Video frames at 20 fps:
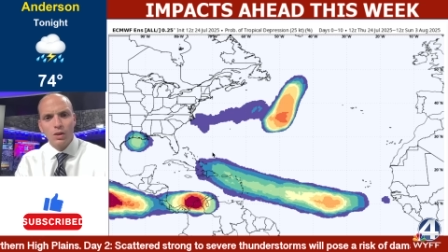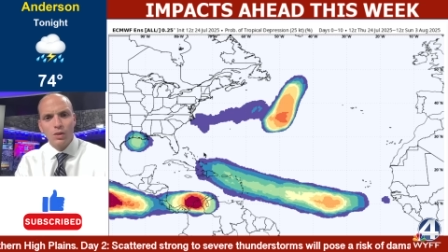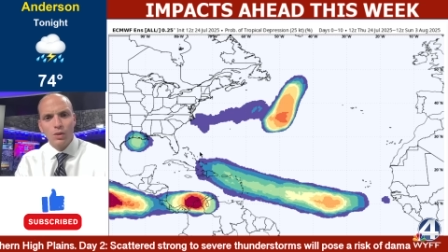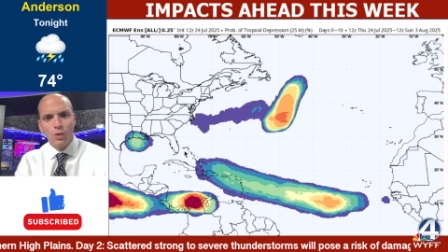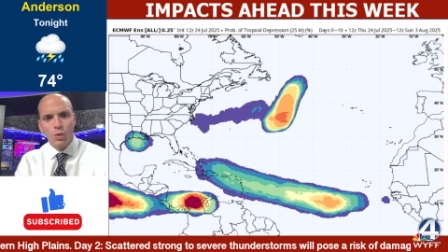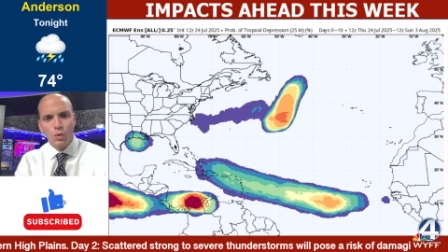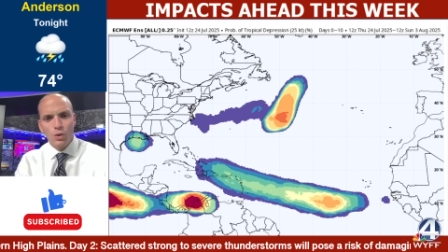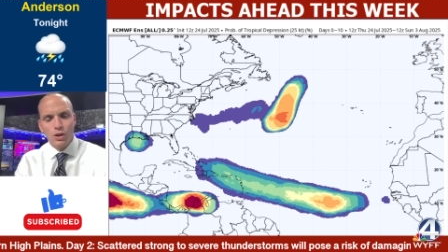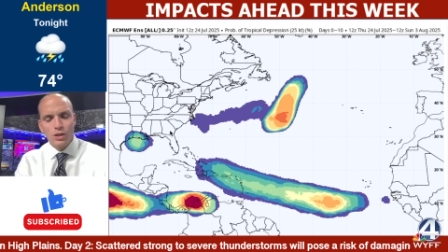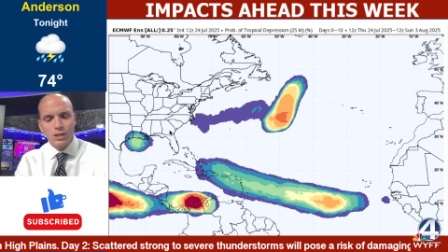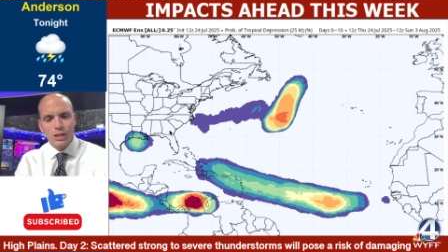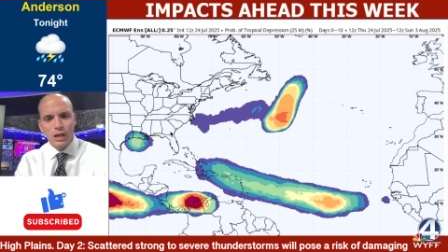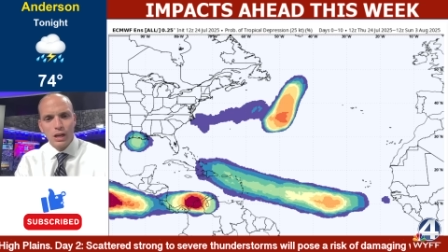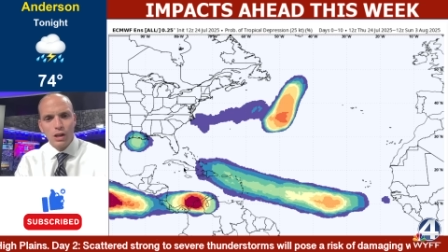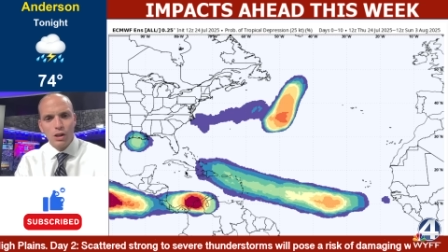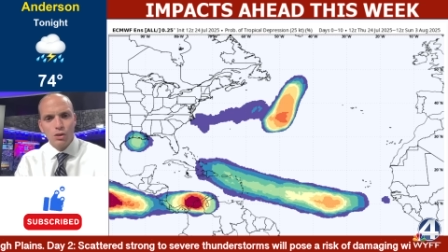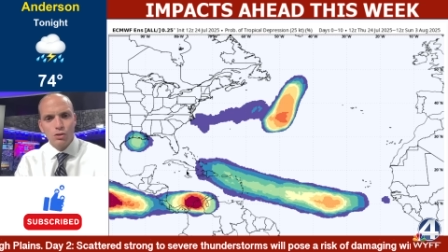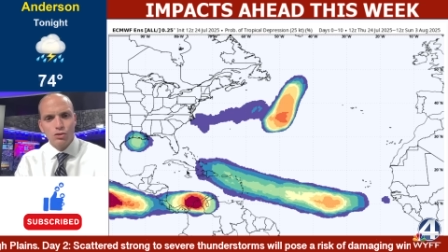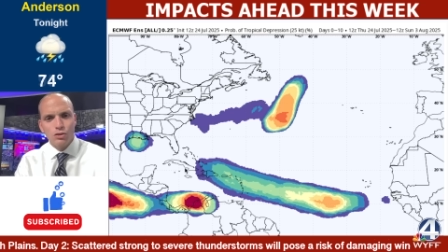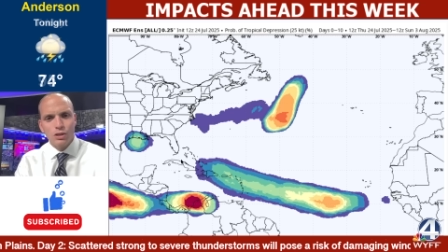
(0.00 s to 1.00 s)
or does it get
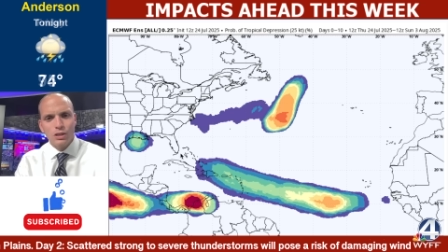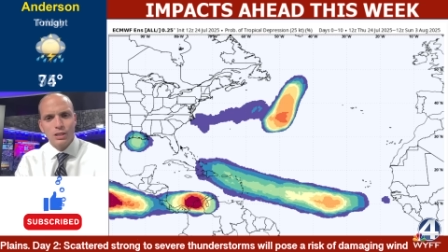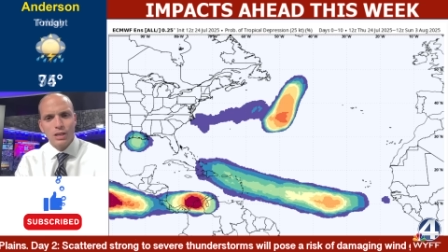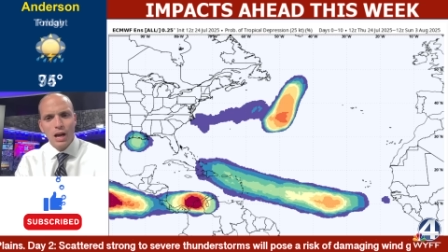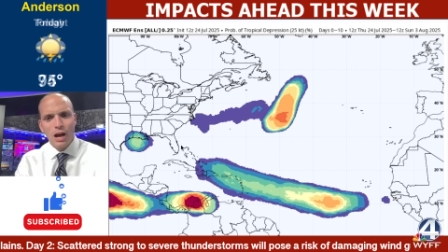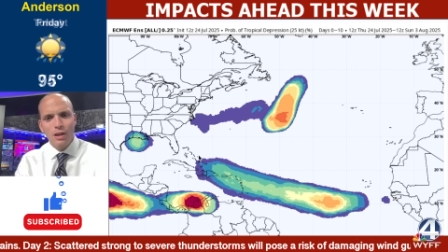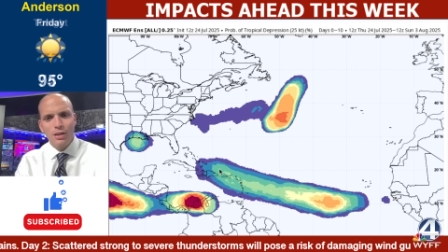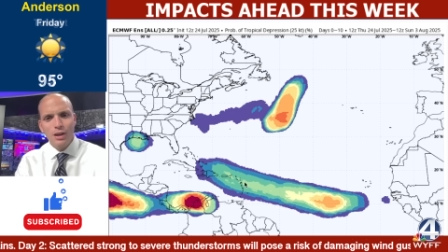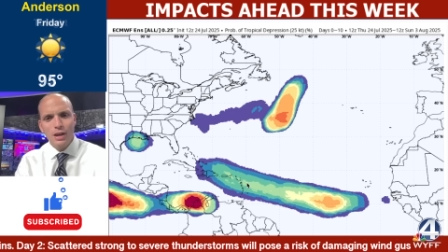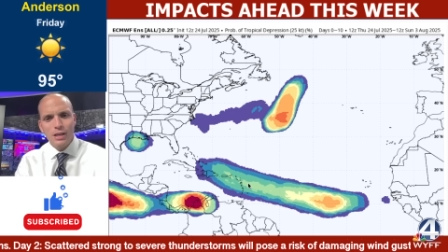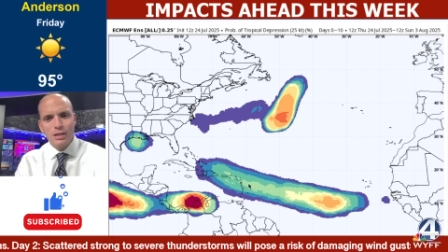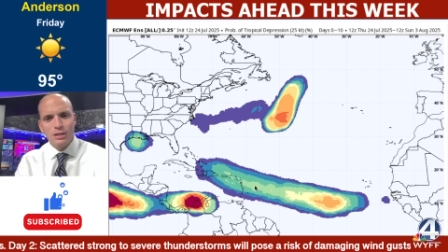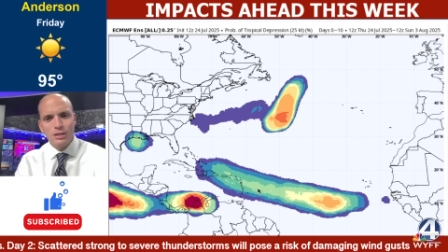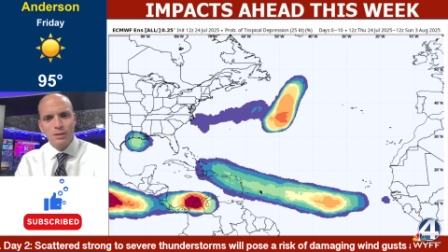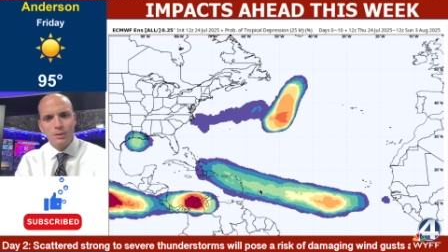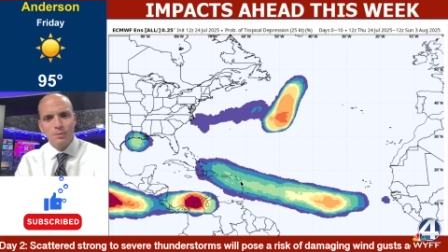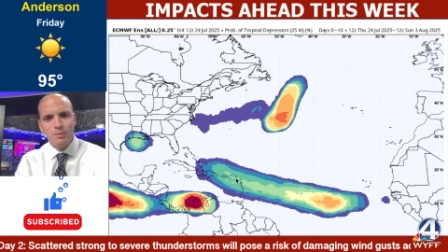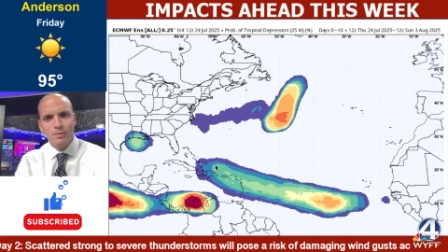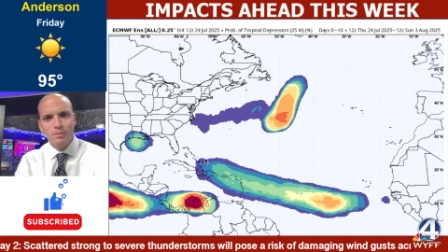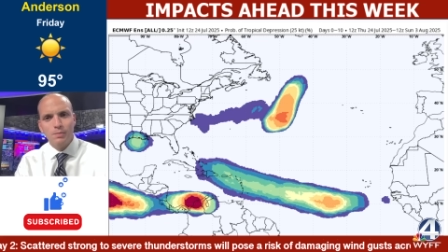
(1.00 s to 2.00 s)
closer to the southeast?
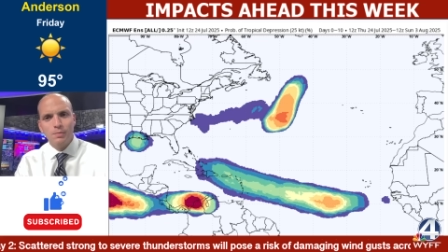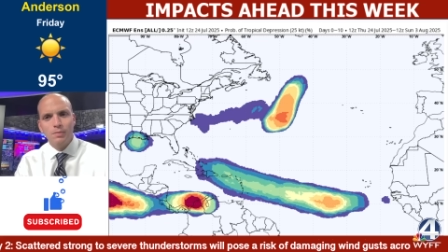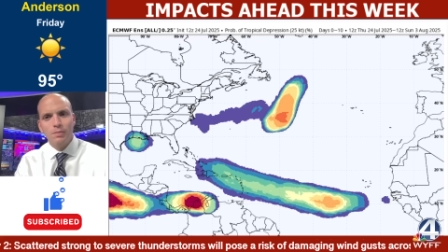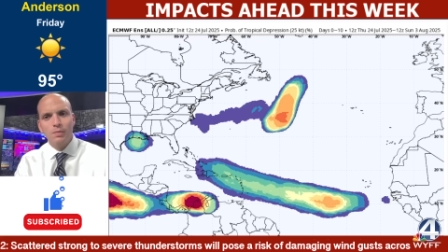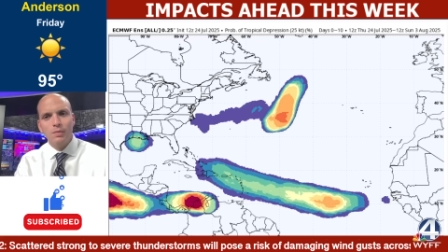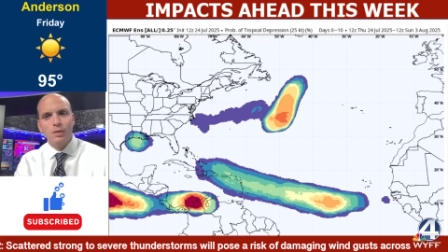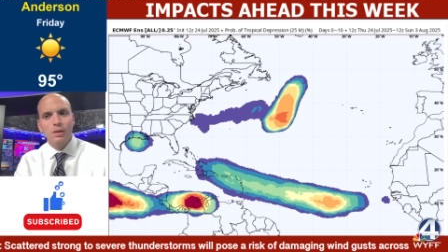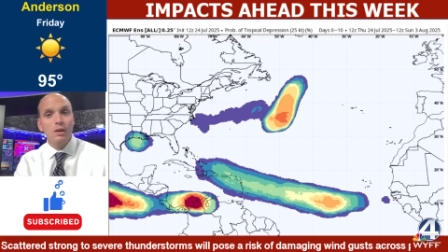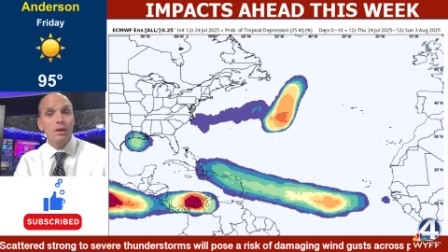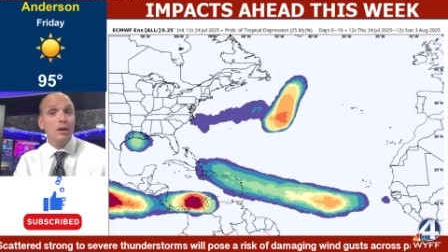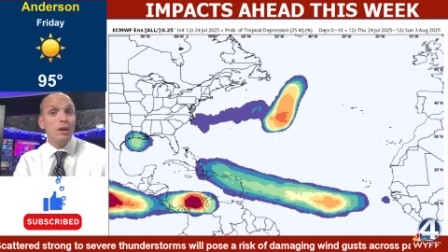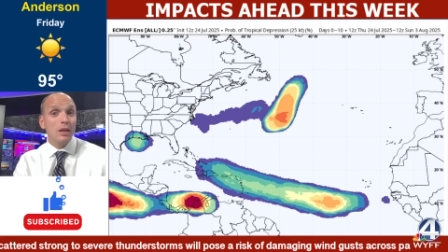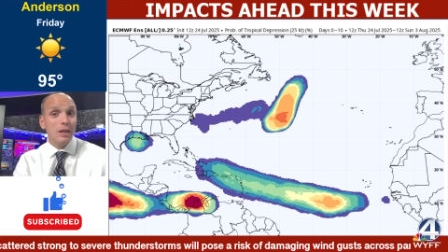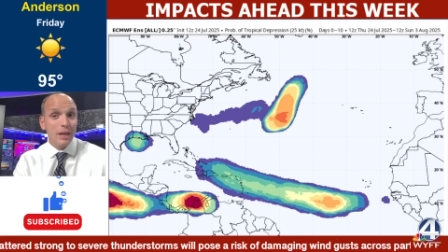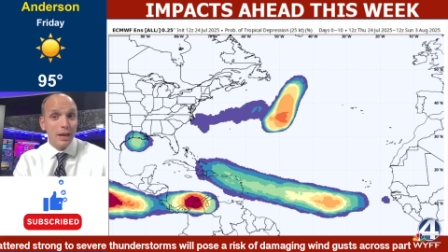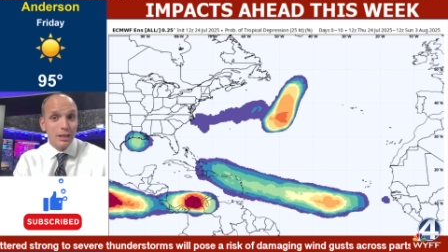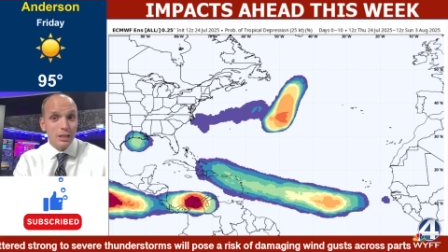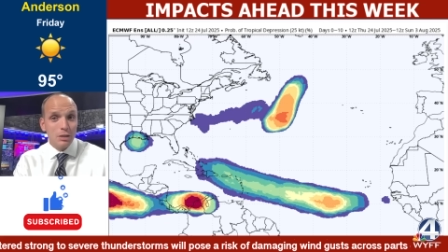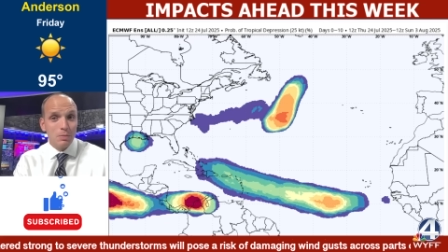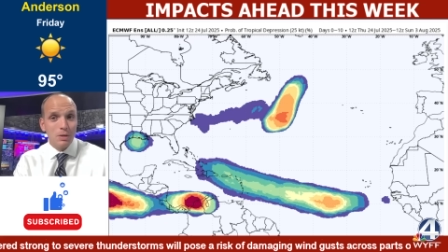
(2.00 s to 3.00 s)

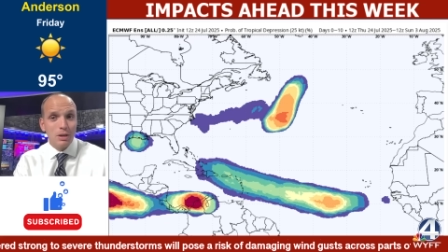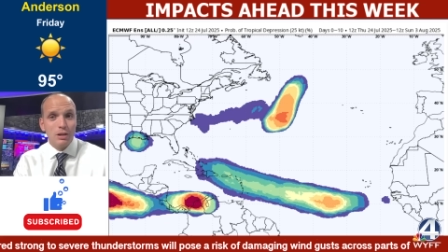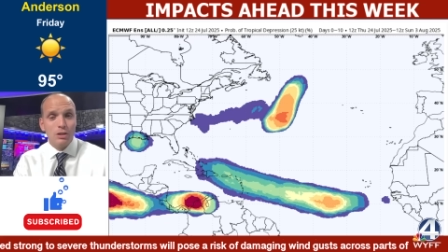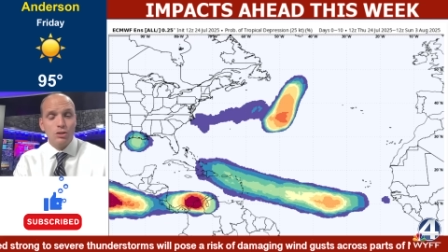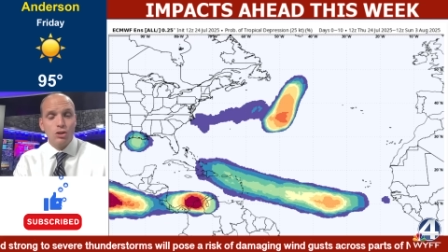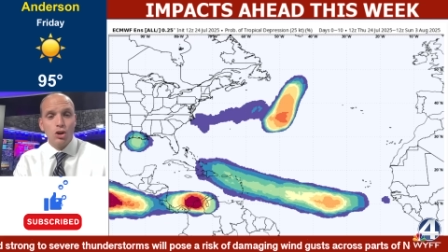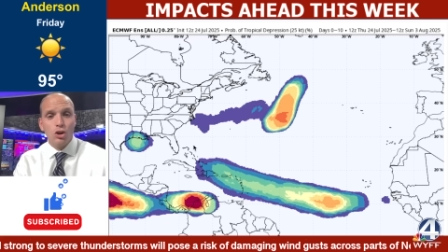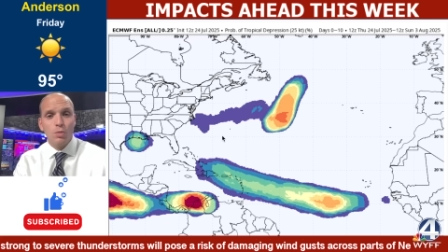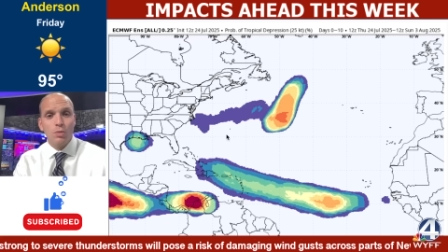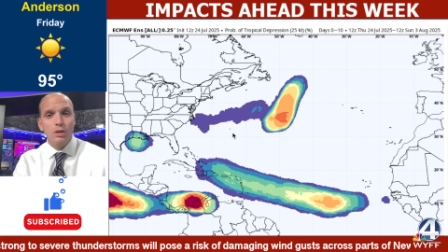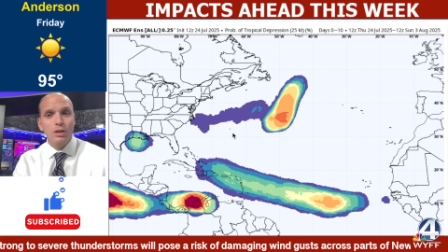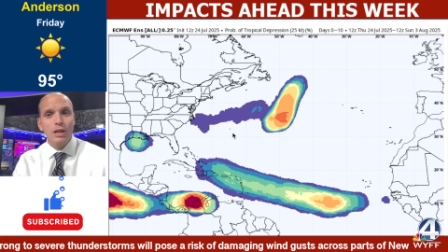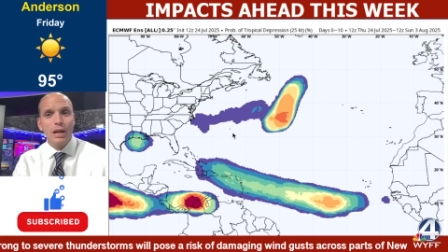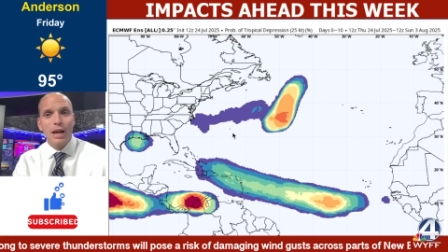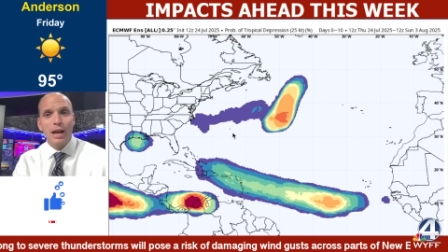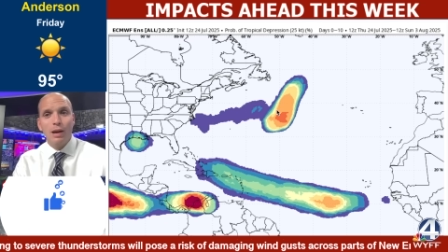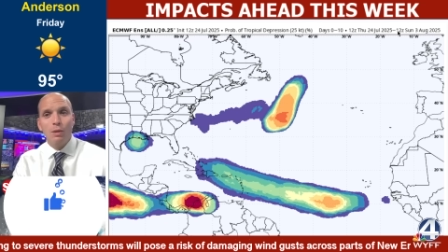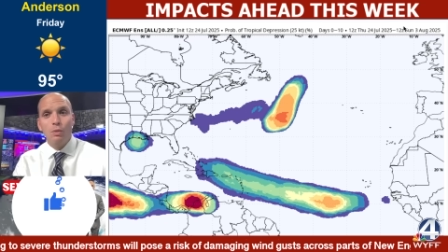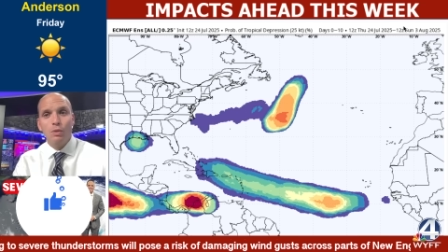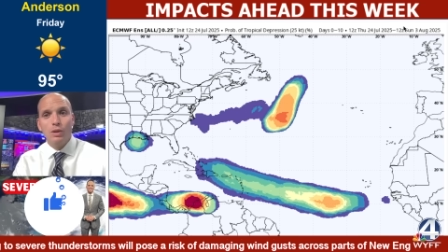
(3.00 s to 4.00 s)
Yet to be determined,
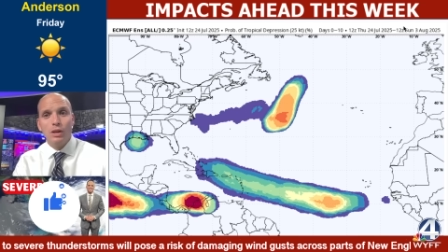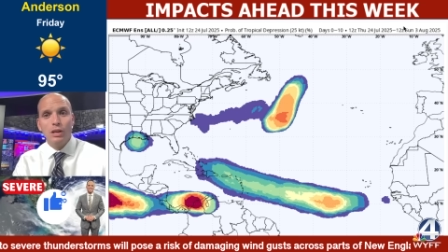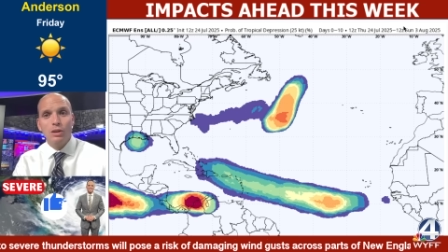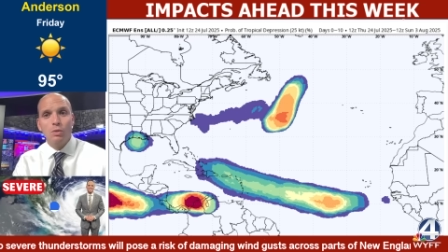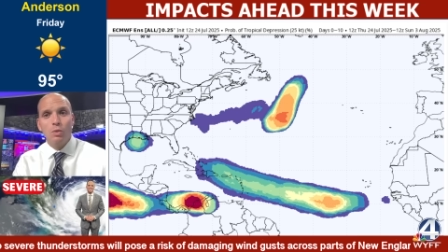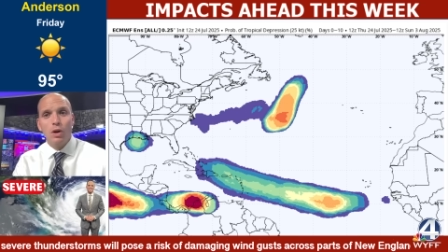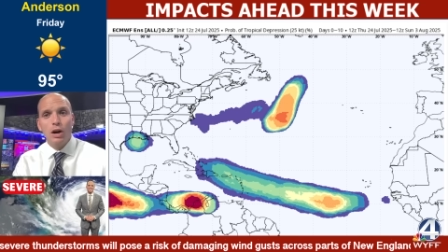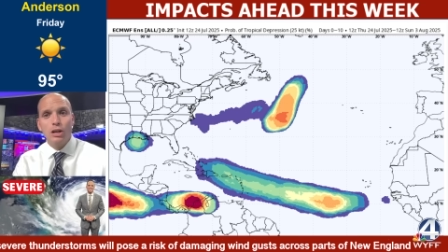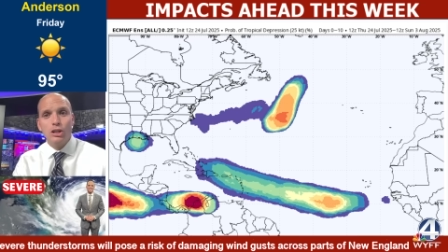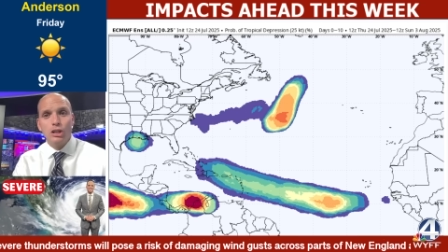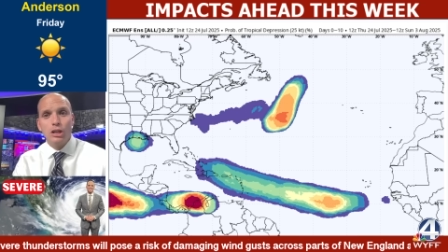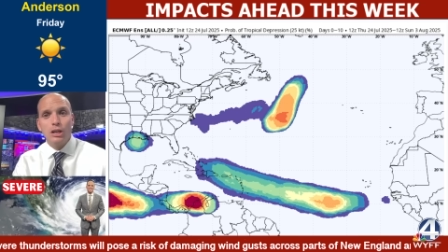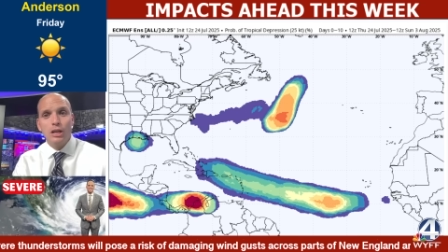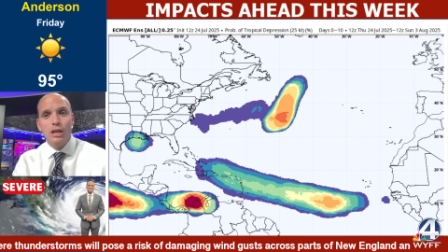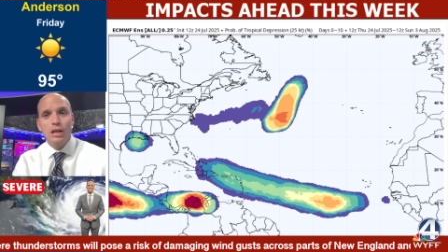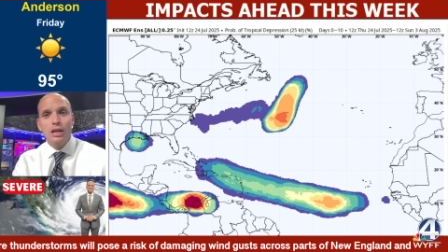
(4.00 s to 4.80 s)
and we'll need to watch it.